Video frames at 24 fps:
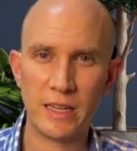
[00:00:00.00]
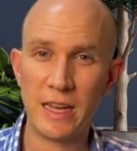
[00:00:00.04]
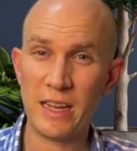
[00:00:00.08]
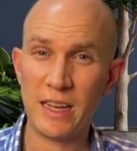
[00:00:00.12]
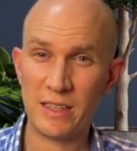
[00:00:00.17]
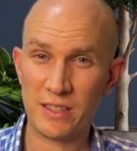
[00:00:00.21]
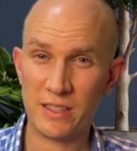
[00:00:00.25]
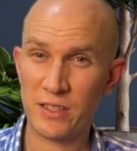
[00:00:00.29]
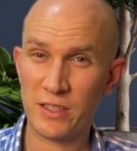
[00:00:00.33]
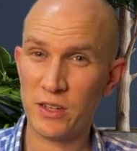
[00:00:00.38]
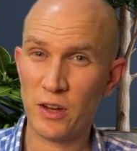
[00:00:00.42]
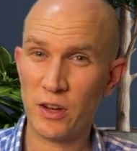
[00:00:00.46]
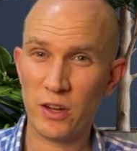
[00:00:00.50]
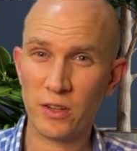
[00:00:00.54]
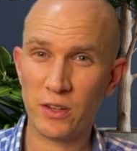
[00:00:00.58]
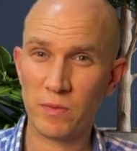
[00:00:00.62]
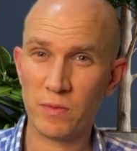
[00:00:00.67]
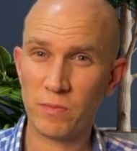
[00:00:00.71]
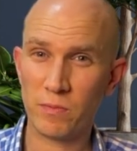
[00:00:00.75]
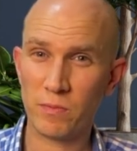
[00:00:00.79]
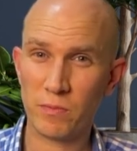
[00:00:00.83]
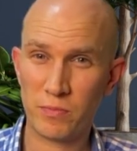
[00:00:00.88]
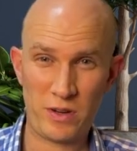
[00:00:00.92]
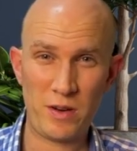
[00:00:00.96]
It's
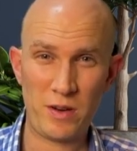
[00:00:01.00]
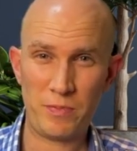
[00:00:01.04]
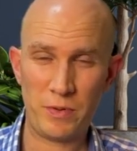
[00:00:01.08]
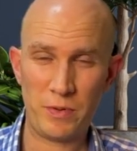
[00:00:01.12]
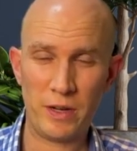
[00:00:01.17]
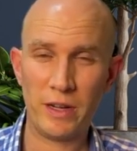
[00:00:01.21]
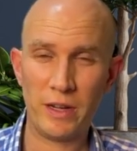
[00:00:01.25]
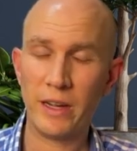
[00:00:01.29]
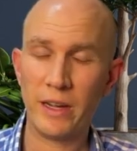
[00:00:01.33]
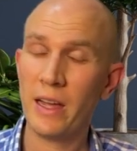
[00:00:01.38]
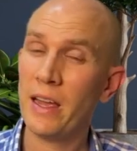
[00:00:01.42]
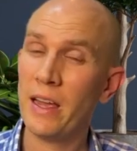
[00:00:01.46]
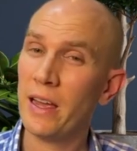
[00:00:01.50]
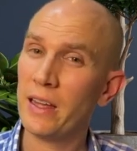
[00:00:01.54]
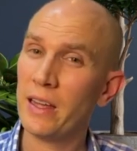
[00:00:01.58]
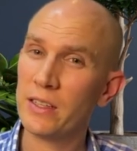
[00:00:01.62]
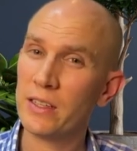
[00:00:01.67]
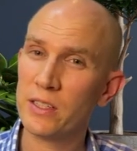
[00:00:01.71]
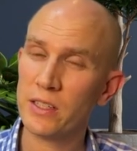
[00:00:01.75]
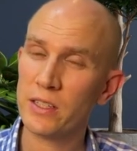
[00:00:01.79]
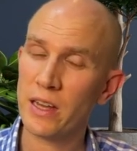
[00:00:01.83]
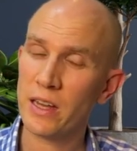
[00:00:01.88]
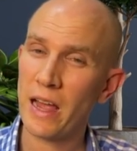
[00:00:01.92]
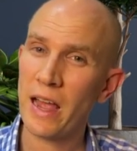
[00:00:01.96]
not proper.
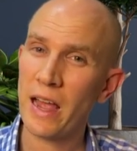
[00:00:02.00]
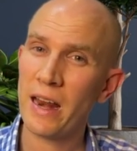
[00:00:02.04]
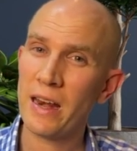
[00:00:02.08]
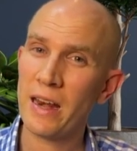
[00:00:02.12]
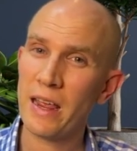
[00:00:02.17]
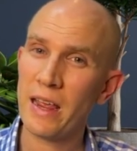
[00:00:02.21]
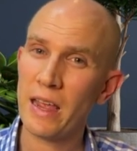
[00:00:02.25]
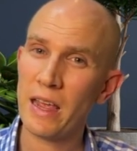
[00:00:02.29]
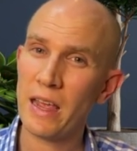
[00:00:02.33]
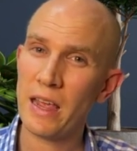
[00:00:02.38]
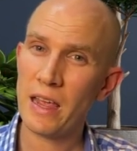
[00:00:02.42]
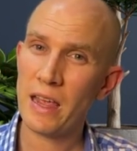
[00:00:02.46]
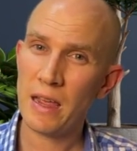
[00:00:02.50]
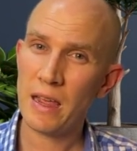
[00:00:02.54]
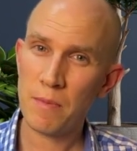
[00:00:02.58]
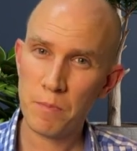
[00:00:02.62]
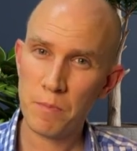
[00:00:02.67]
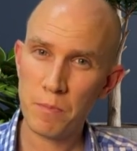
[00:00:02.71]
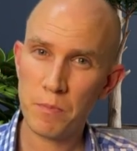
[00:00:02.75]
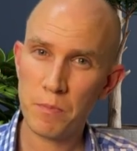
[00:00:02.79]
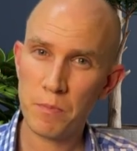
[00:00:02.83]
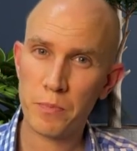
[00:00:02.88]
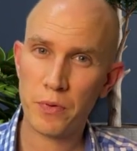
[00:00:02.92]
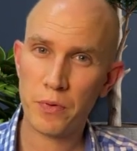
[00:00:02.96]
It's an
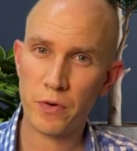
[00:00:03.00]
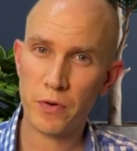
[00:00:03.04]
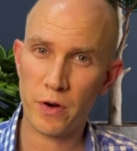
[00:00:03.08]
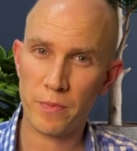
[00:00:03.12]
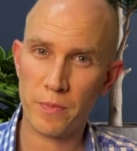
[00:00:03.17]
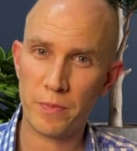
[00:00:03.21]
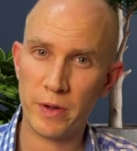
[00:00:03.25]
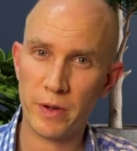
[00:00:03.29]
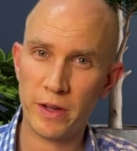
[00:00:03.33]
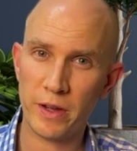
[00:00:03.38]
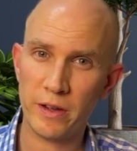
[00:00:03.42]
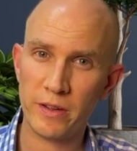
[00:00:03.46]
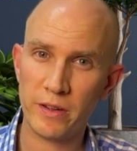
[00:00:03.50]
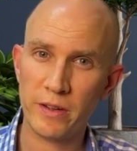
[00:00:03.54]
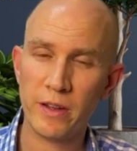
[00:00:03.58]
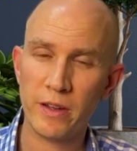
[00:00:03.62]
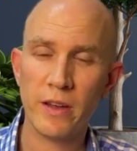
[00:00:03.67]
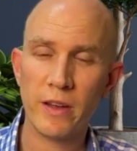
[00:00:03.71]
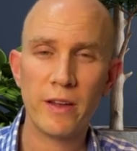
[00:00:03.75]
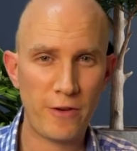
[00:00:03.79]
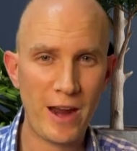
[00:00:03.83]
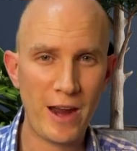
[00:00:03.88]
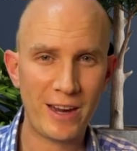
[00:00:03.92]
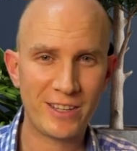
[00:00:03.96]
improper
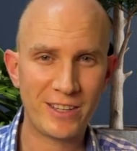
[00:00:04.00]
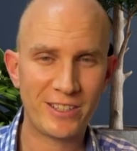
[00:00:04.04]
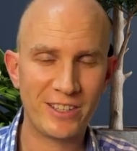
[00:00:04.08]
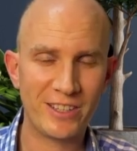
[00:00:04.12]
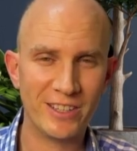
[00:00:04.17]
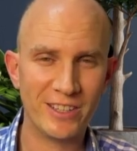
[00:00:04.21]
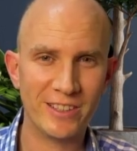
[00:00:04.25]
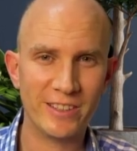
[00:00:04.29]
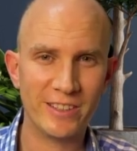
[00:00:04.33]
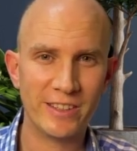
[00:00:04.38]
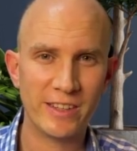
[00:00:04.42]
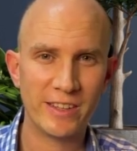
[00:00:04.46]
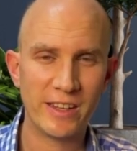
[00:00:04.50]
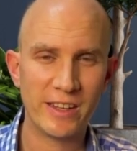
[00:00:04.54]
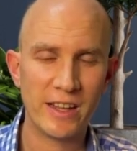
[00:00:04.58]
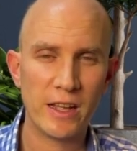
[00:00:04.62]
fraction.